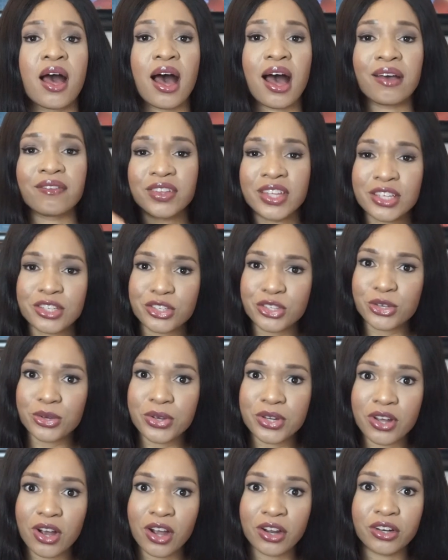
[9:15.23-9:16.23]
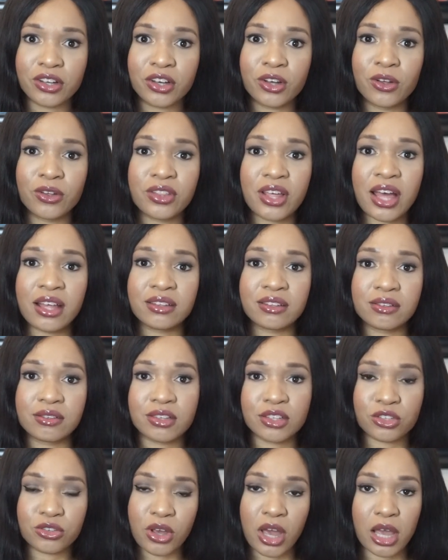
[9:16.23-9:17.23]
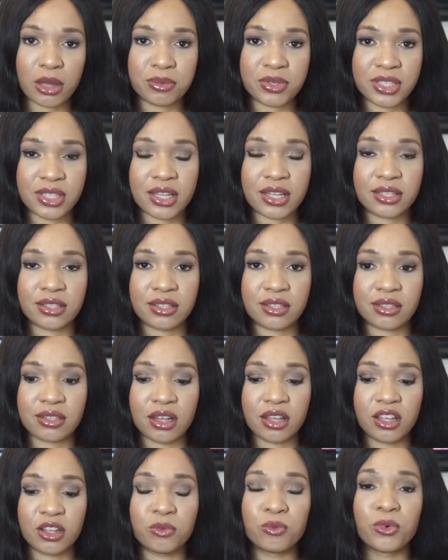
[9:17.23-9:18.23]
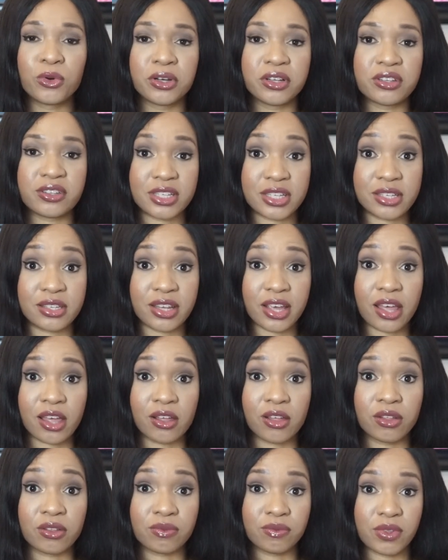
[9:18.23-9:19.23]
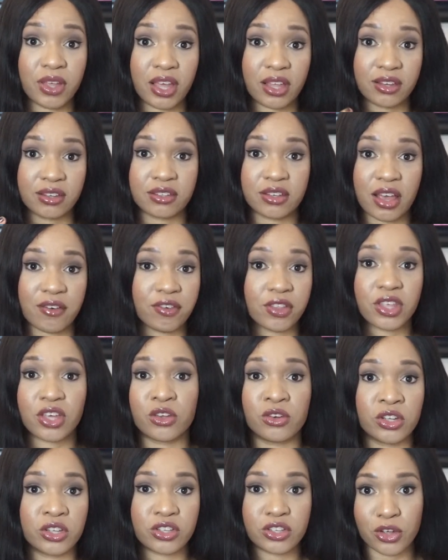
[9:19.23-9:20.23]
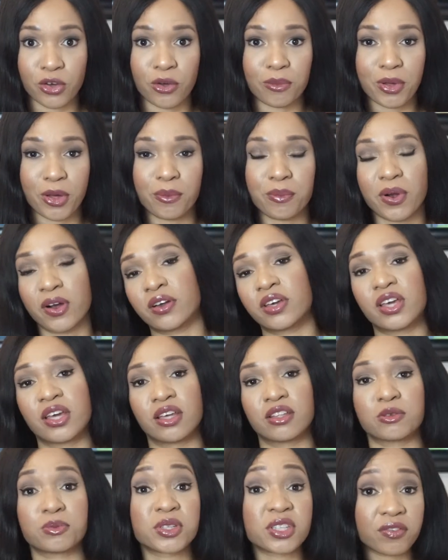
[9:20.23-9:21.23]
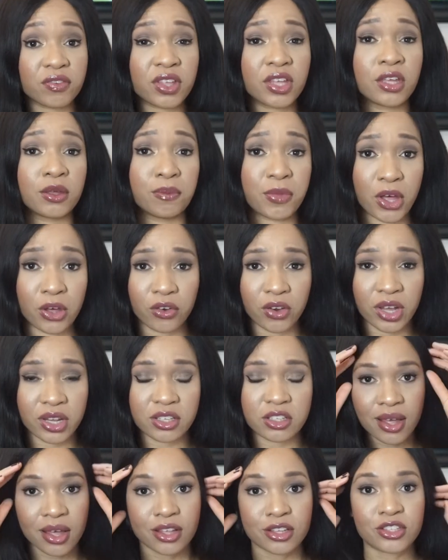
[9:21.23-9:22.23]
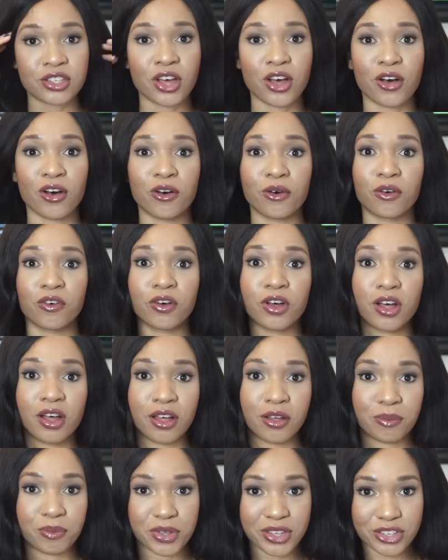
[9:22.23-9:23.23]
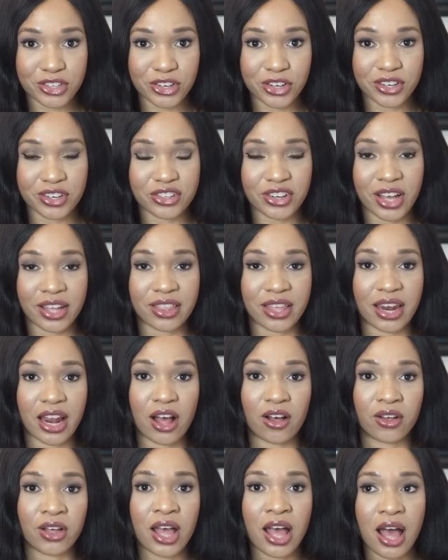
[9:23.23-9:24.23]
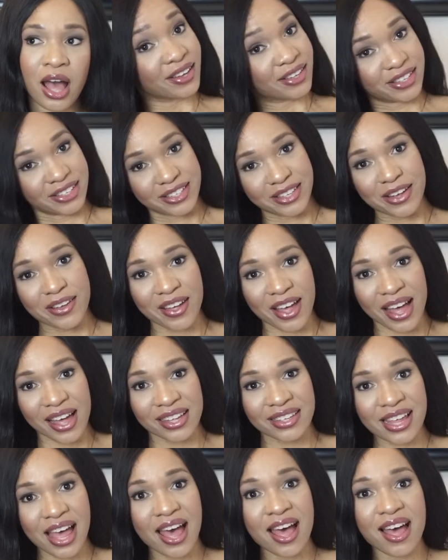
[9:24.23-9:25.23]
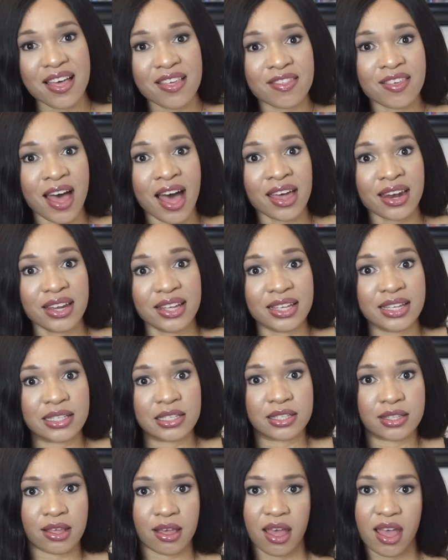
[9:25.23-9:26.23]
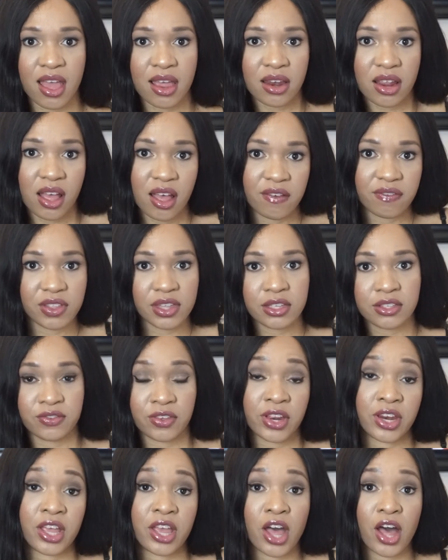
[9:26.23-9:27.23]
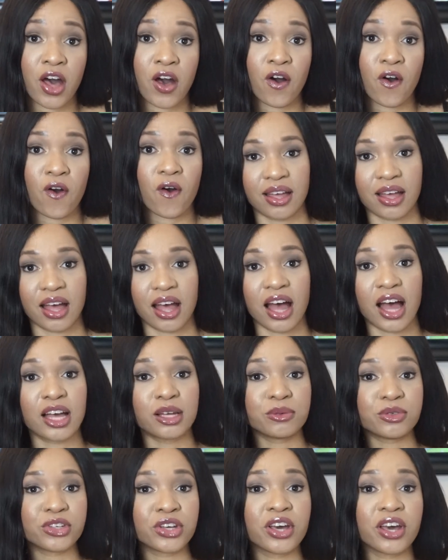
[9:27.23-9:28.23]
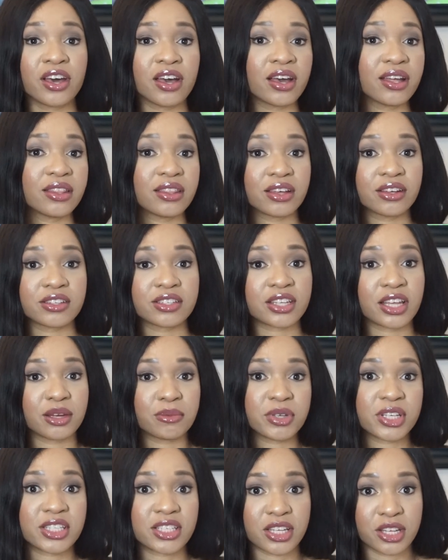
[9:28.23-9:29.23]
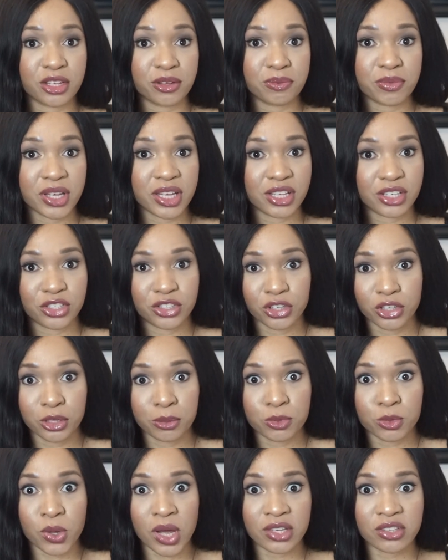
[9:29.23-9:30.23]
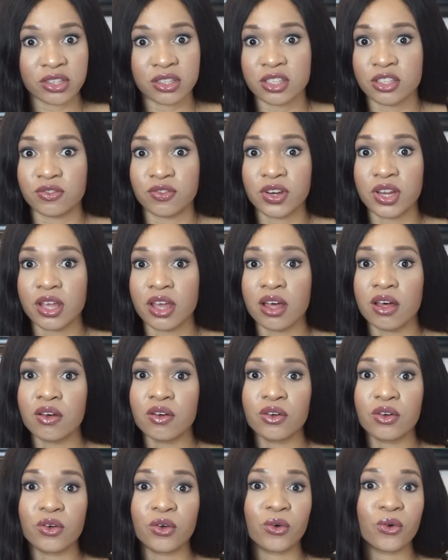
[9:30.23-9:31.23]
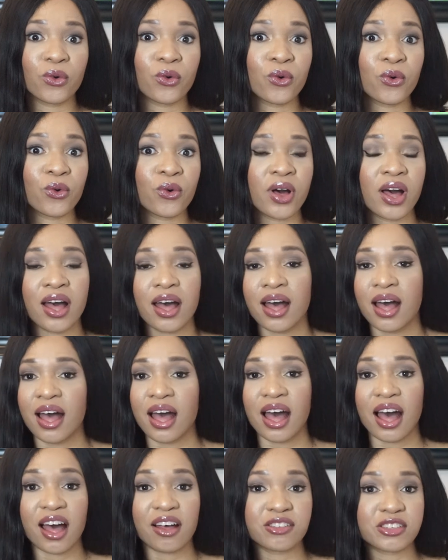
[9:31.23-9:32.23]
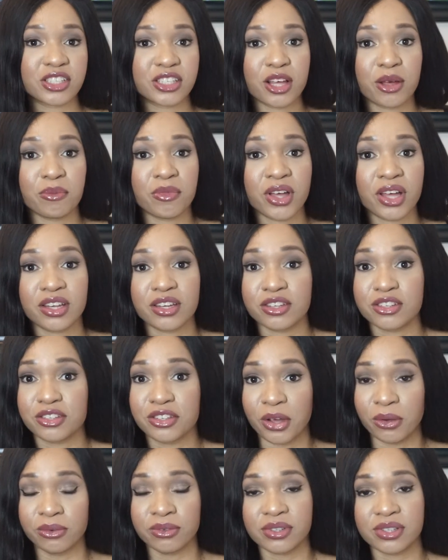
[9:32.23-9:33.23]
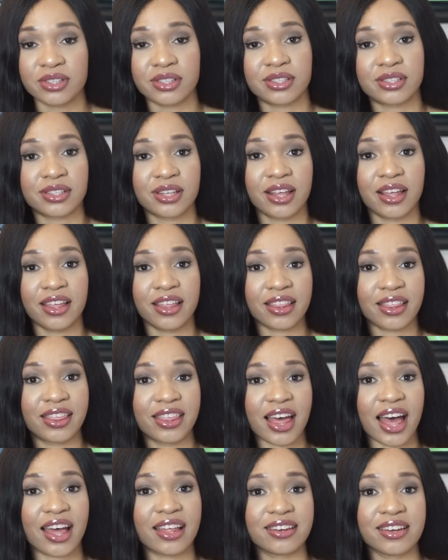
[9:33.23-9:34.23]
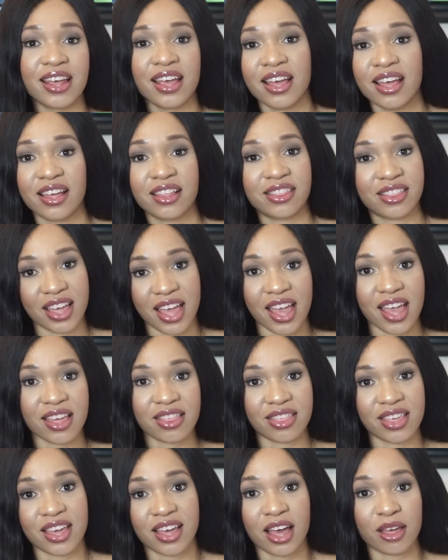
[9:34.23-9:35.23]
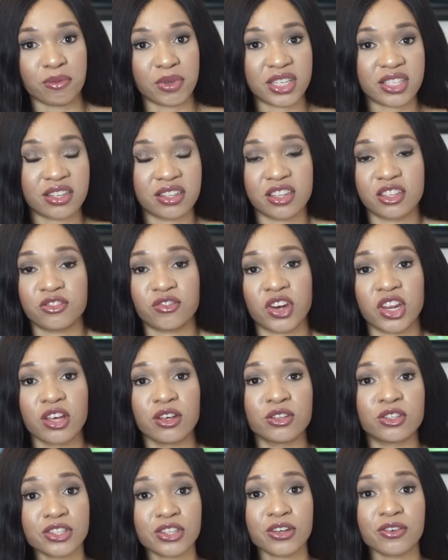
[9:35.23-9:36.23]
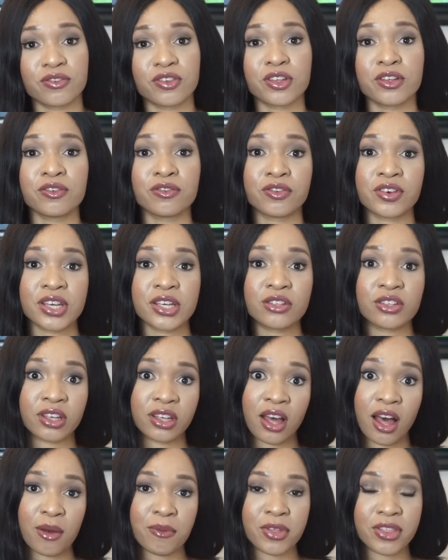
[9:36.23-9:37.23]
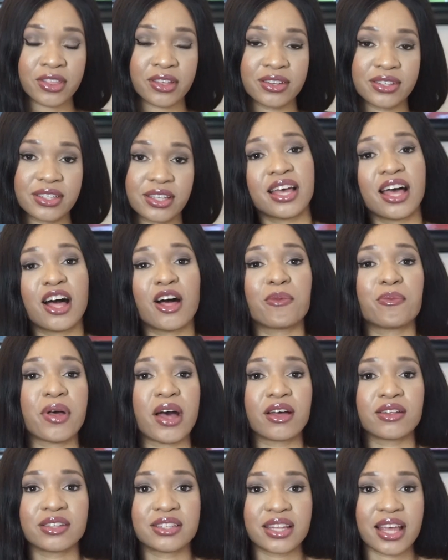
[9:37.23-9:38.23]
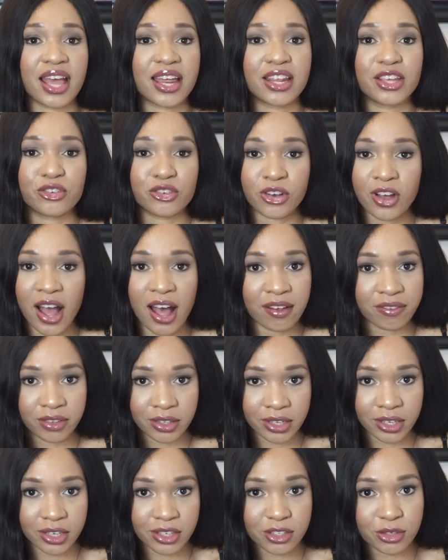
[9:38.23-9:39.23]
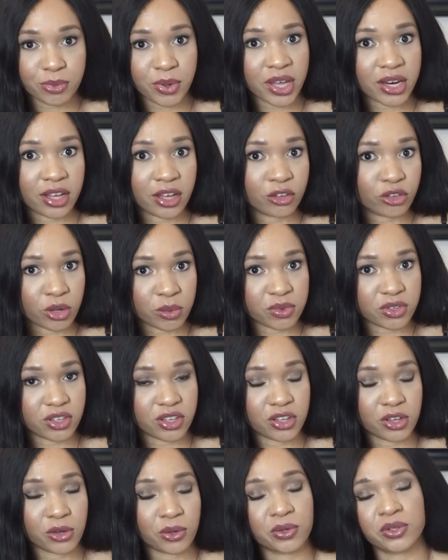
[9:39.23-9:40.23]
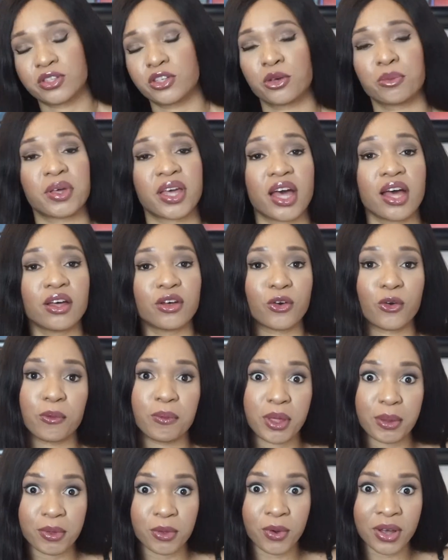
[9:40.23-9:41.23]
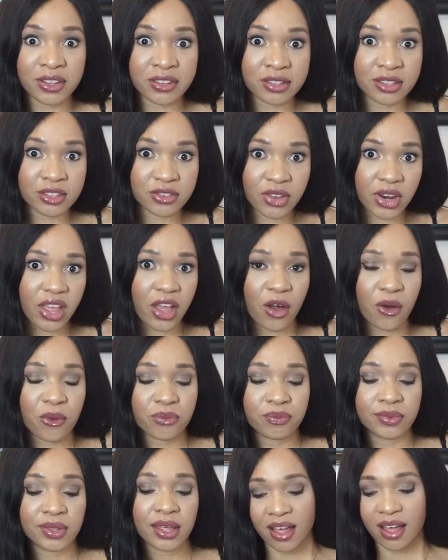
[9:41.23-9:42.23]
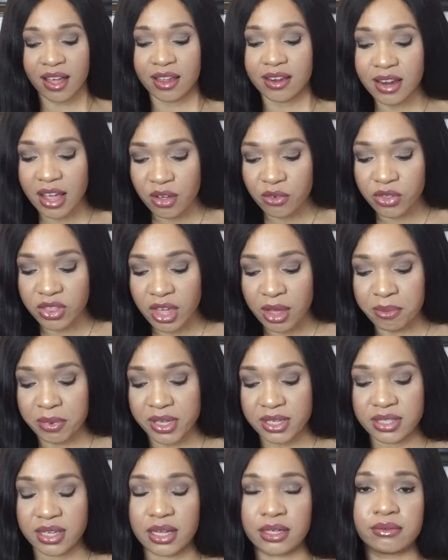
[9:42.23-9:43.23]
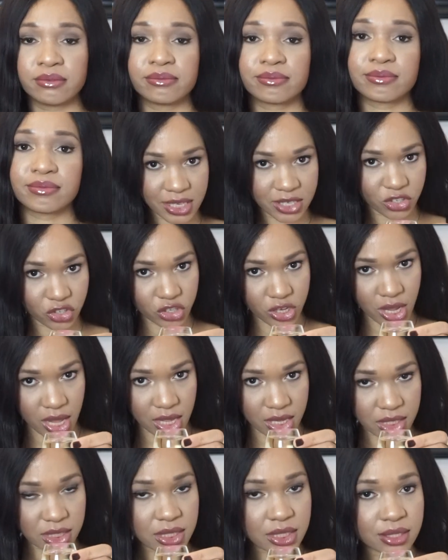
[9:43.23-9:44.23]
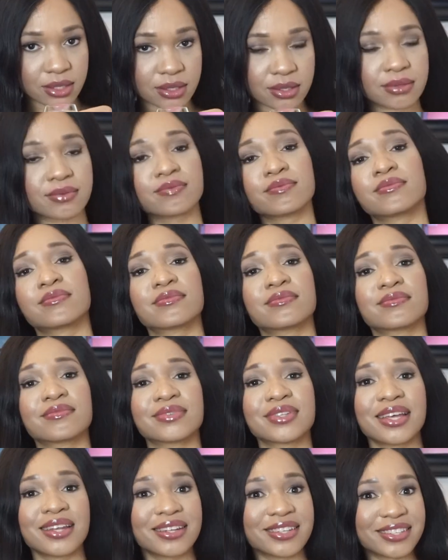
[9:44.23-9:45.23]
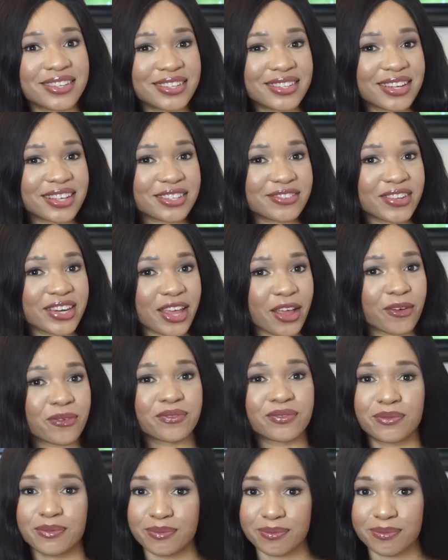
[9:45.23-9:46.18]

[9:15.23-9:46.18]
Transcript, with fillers: I've linked to an article that describes this in more detail and everything you need to know about parking, specifically in Belgrade. So be sure to check that out. So guys, that is the end of this video. I'm sure there's gonna be some Serbs watching this video who have some don'ts that they think I missed in this video, so feel free to comment those to help out any travelers planning a trip to Serbia who may be watching this video. Now with that being said, cheers, and I'll see you in the next video.